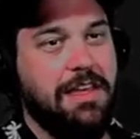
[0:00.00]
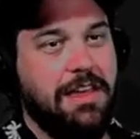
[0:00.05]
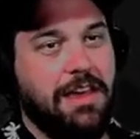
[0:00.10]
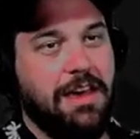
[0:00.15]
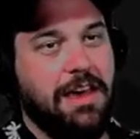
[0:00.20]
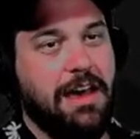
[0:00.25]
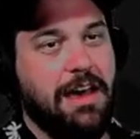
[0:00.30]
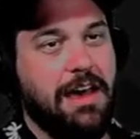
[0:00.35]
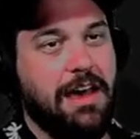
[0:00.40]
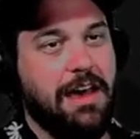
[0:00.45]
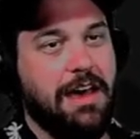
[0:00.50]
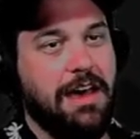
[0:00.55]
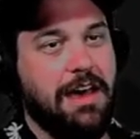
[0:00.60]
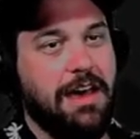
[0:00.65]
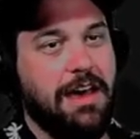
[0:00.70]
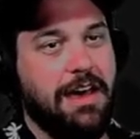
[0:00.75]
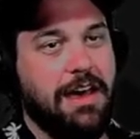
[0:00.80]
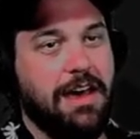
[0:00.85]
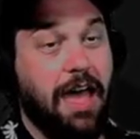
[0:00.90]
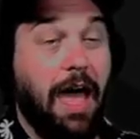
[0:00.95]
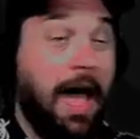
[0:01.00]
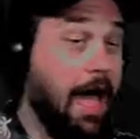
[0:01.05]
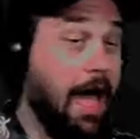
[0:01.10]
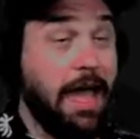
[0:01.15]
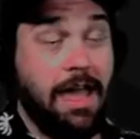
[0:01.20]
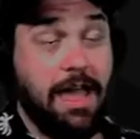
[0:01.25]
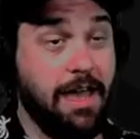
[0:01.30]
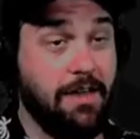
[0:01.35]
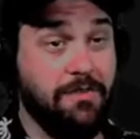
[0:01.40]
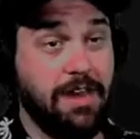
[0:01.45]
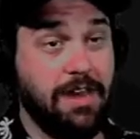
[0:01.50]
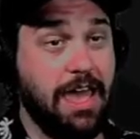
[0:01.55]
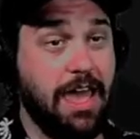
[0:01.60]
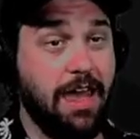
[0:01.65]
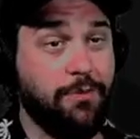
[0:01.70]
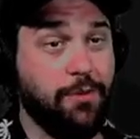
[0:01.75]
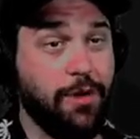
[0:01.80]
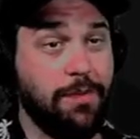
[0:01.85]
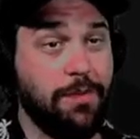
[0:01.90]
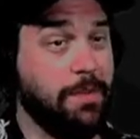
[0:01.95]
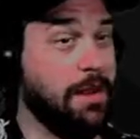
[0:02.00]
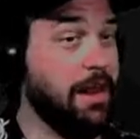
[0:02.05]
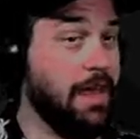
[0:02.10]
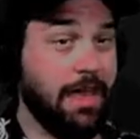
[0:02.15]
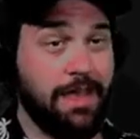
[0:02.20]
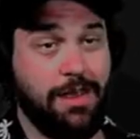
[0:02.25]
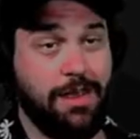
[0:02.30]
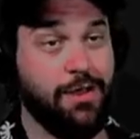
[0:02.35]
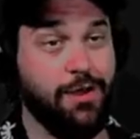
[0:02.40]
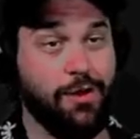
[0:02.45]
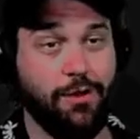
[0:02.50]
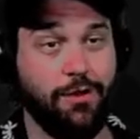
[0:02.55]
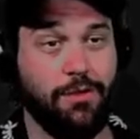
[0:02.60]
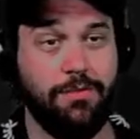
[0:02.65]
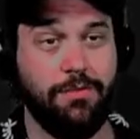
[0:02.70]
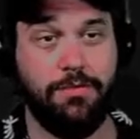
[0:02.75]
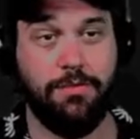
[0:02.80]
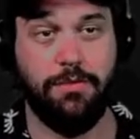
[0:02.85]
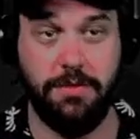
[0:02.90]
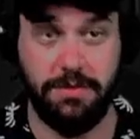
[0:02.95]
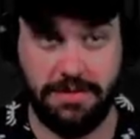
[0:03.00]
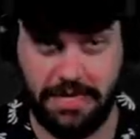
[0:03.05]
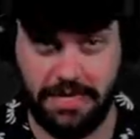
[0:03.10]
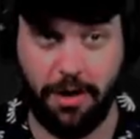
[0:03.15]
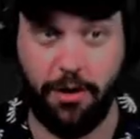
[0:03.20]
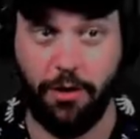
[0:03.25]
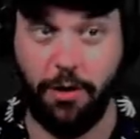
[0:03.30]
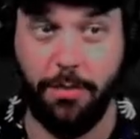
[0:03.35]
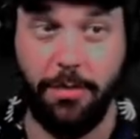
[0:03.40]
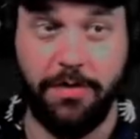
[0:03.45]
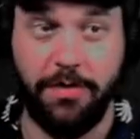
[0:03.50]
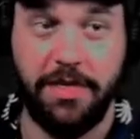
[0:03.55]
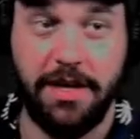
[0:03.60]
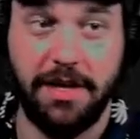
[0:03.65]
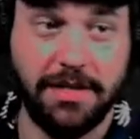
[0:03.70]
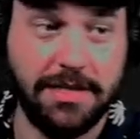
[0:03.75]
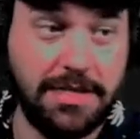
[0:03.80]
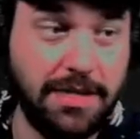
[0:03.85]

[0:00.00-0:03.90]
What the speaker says: I haven't had one, but I hear terrible things.